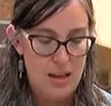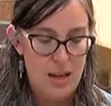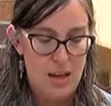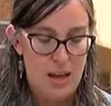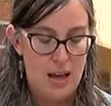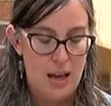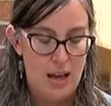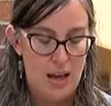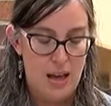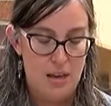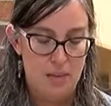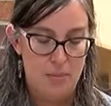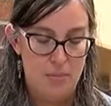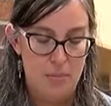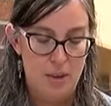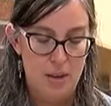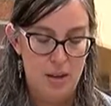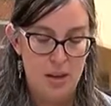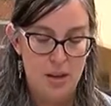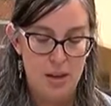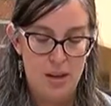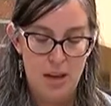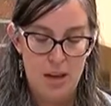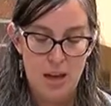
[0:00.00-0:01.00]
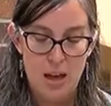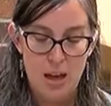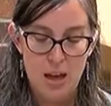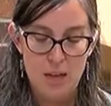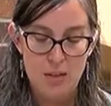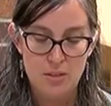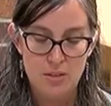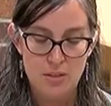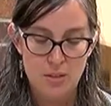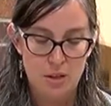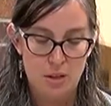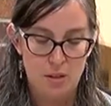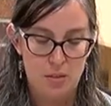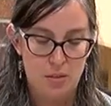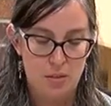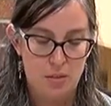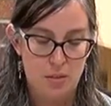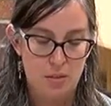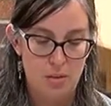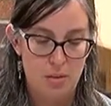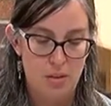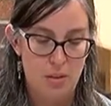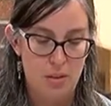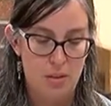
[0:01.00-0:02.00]
And
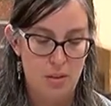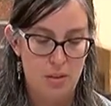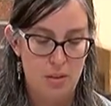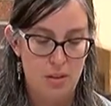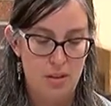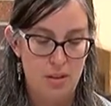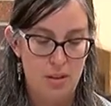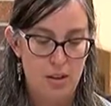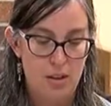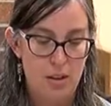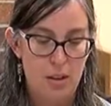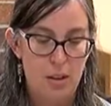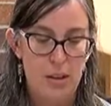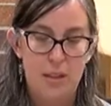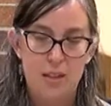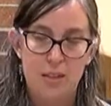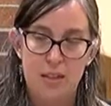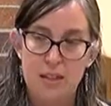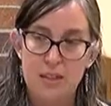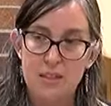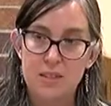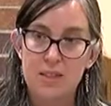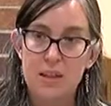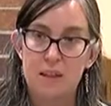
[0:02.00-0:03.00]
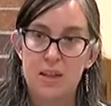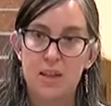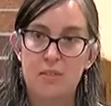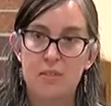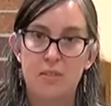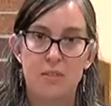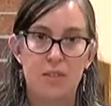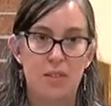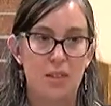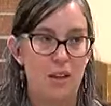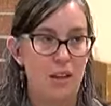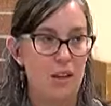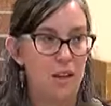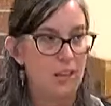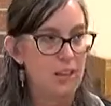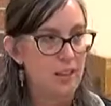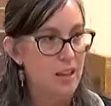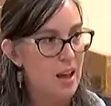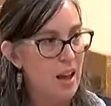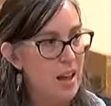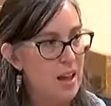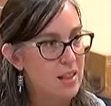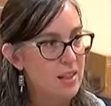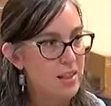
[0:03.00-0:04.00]
so that's kind of the
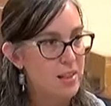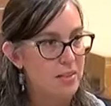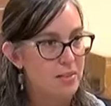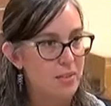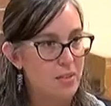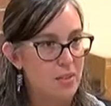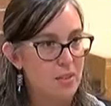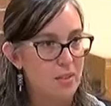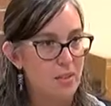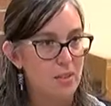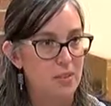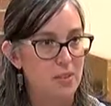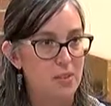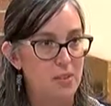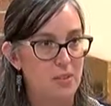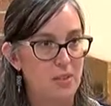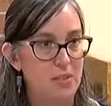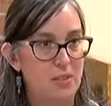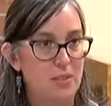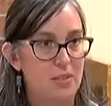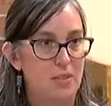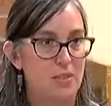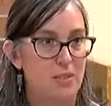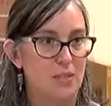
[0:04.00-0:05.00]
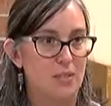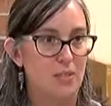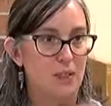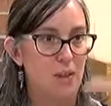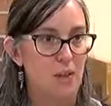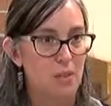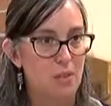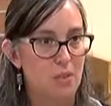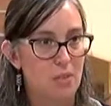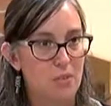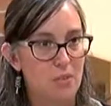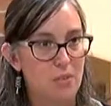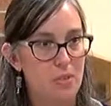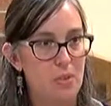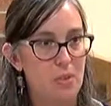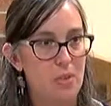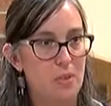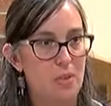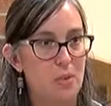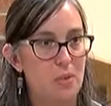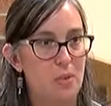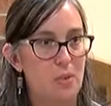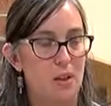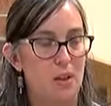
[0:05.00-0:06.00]
high level
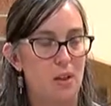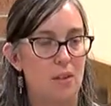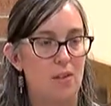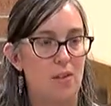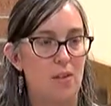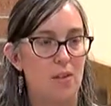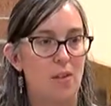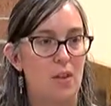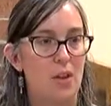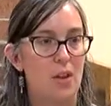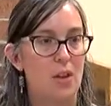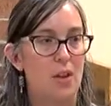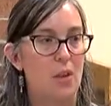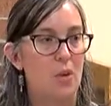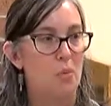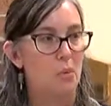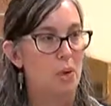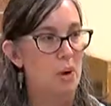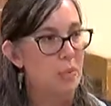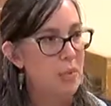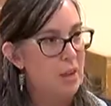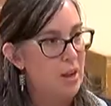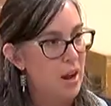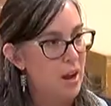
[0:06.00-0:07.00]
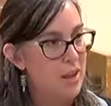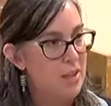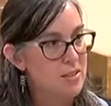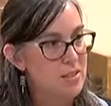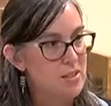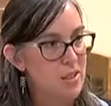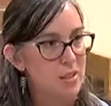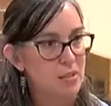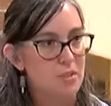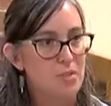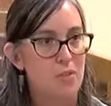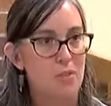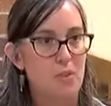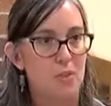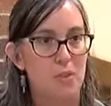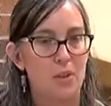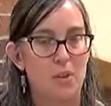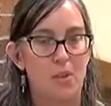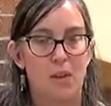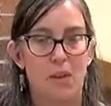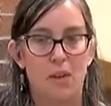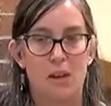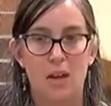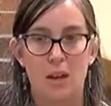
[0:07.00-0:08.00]
overview of what we're asking
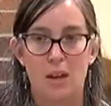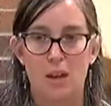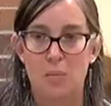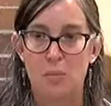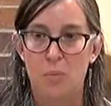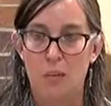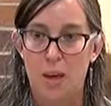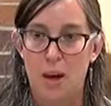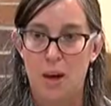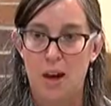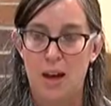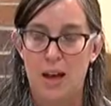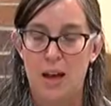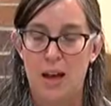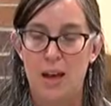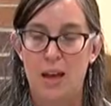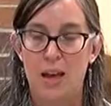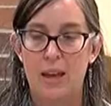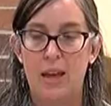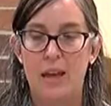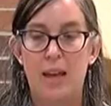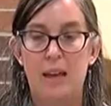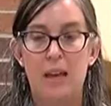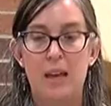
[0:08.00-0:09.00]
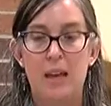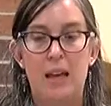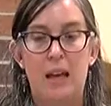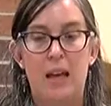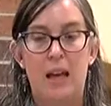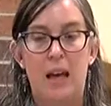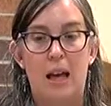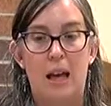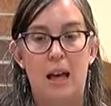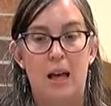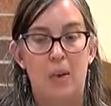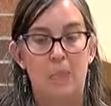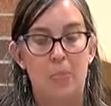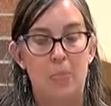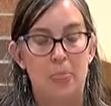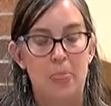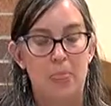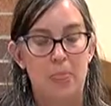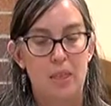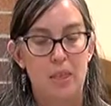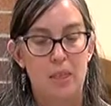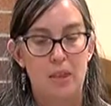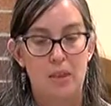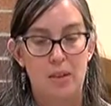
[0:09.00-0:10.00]
for and why.
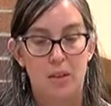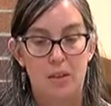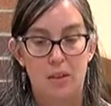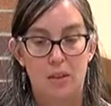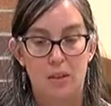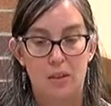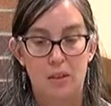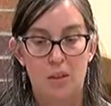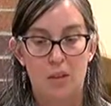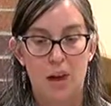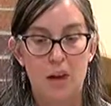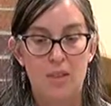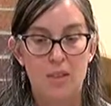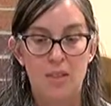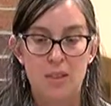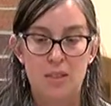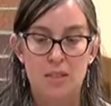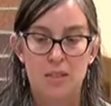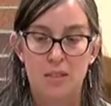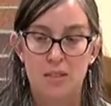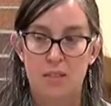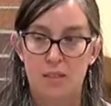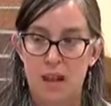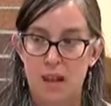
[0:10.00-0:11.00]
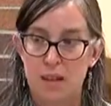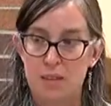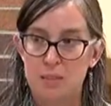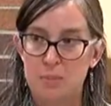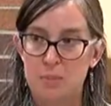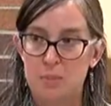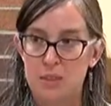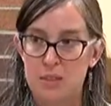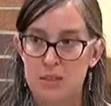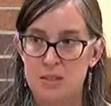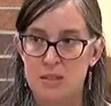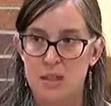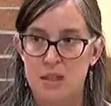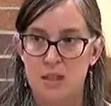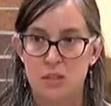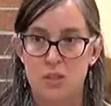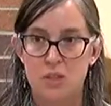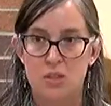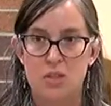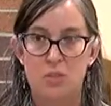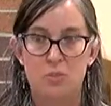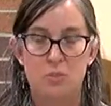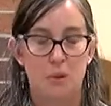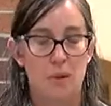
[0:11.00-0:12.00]
I think the last piece I
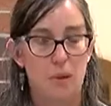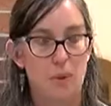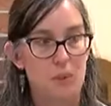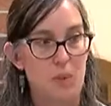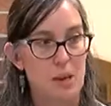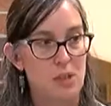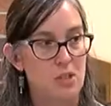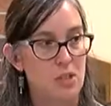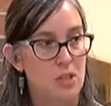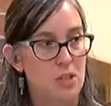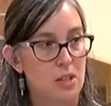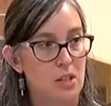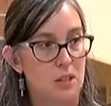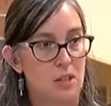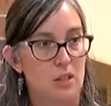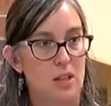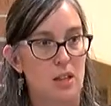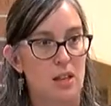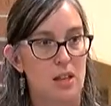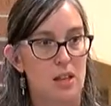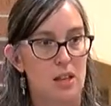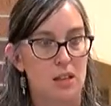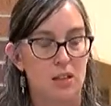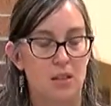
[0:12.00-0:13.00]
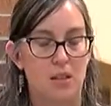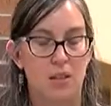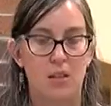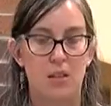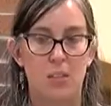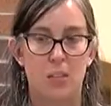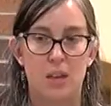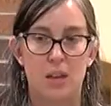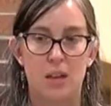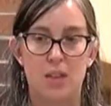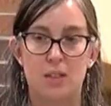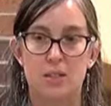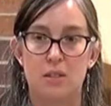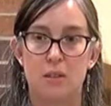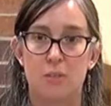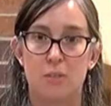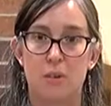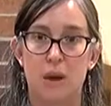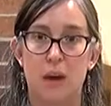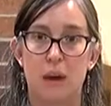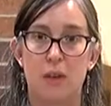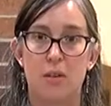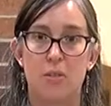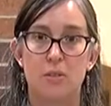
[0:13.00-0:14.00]
just want to mention a little bit is
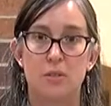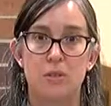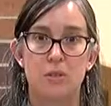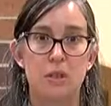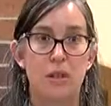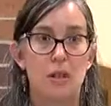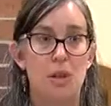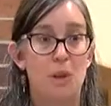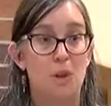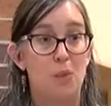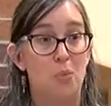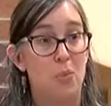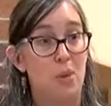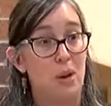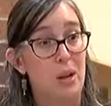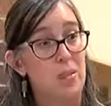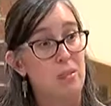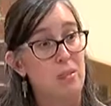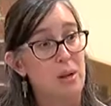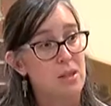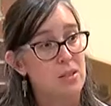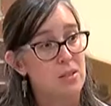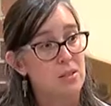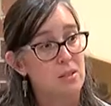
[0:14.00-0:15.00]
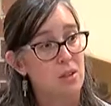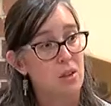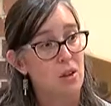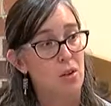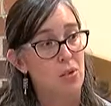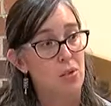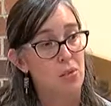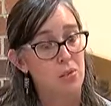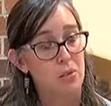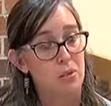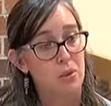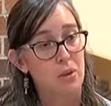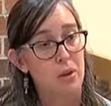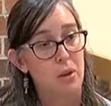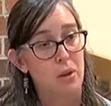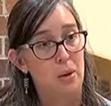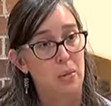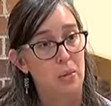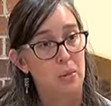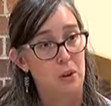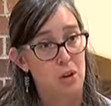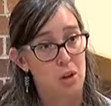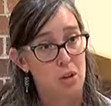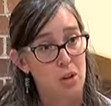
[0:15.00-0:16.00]
around what it means to go through a
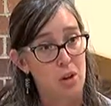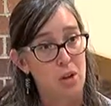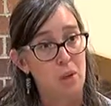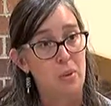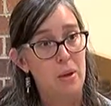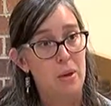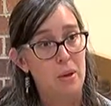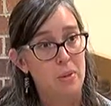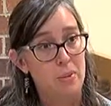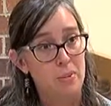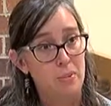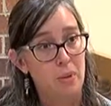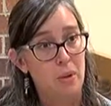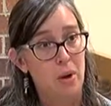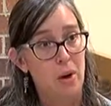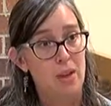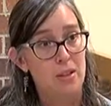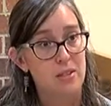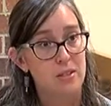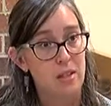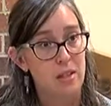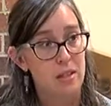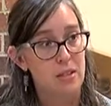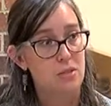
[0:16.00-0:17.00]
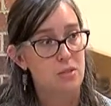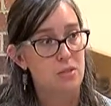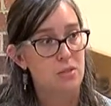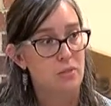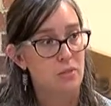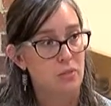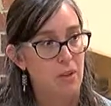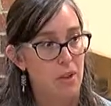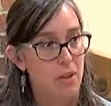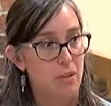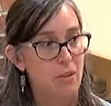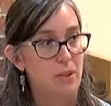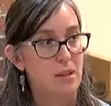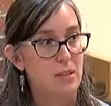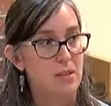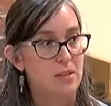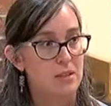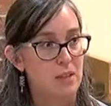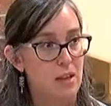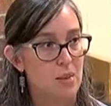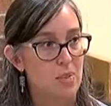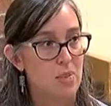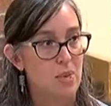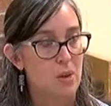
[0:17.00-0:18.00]
procurement process following
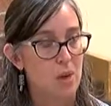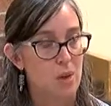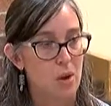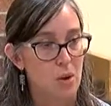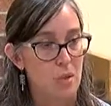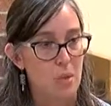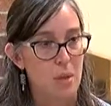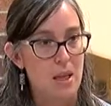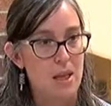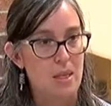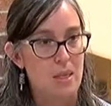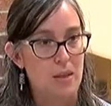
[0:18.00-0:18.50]
state procurement